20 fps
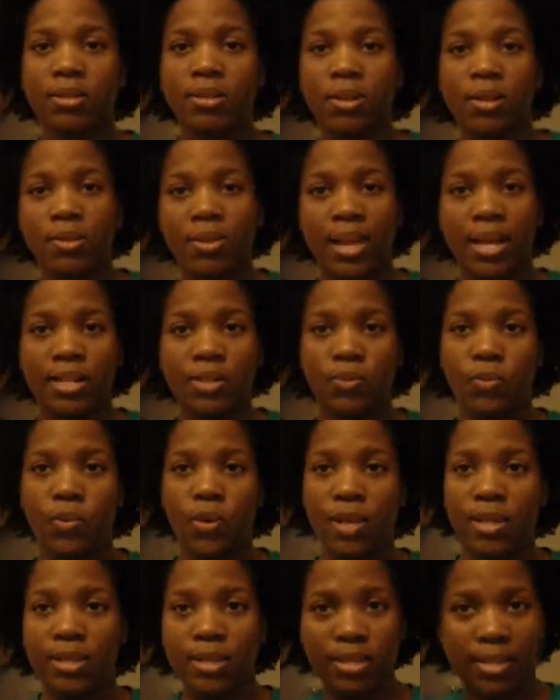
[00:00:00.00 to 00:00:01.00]
So that's
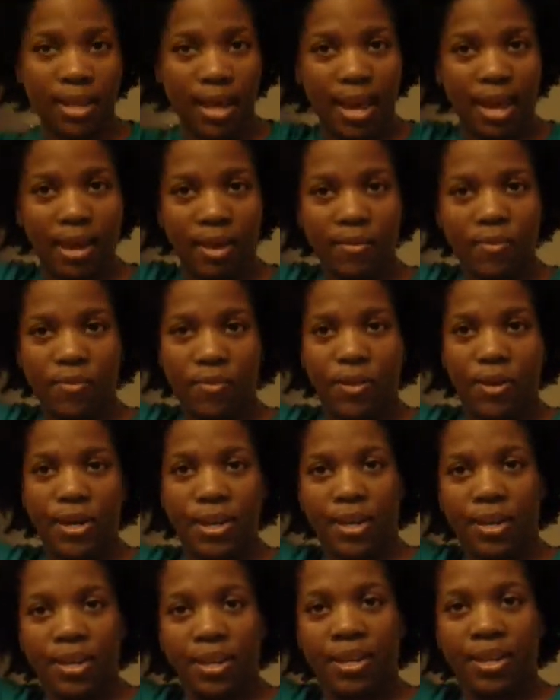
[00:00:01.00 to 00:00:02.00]
one style for
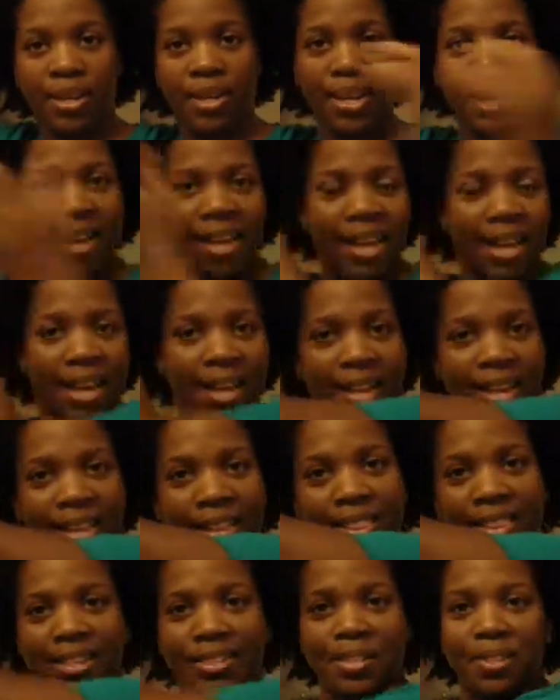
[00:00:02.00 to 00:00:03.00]
you.
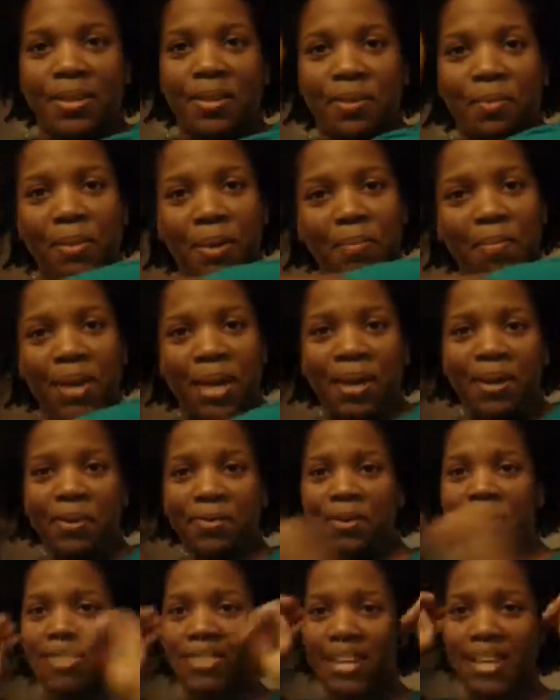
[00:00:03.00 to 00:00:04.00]
Looks a little bit
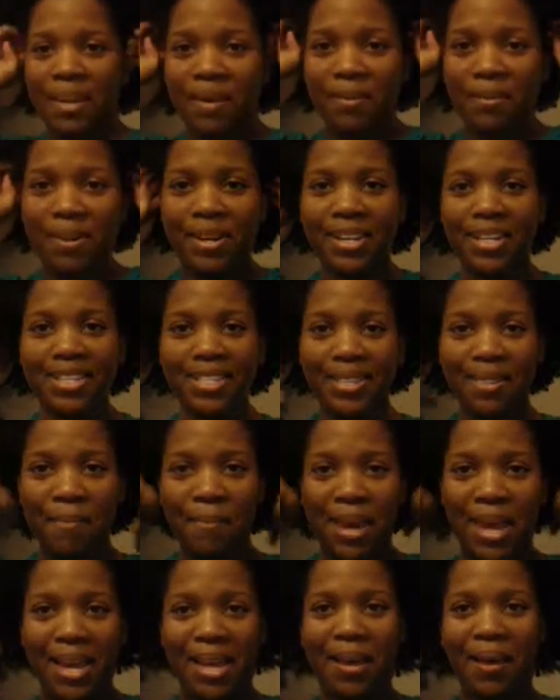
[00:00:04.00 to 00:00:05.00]
better with the earrings and the
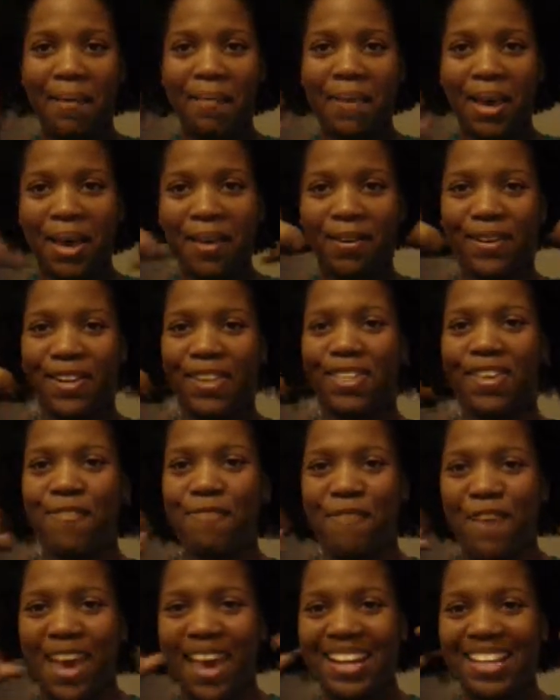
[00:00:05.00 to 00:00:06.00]
makeup after
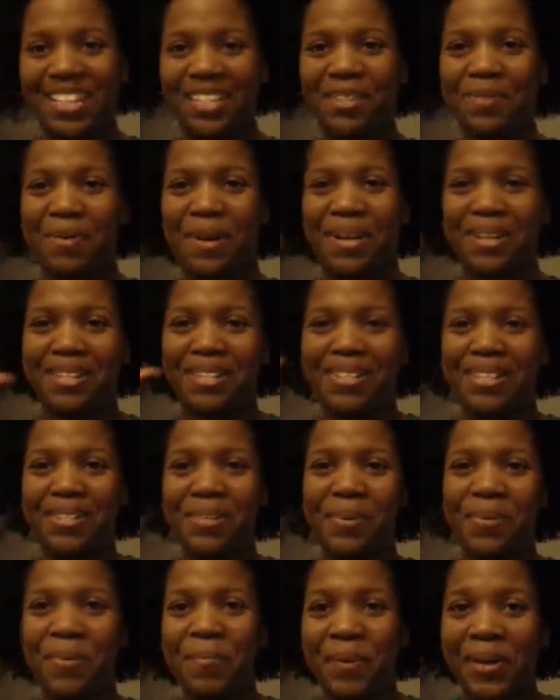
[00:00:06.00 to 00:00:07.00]
the fact as well
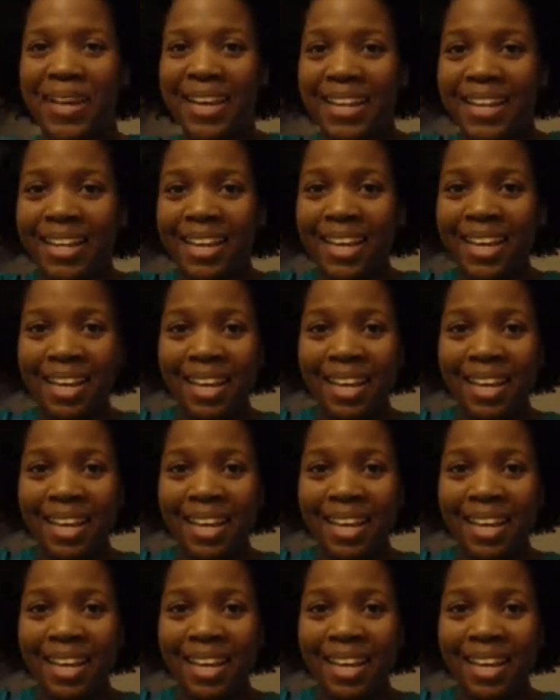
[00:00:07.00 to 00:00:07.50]
too, but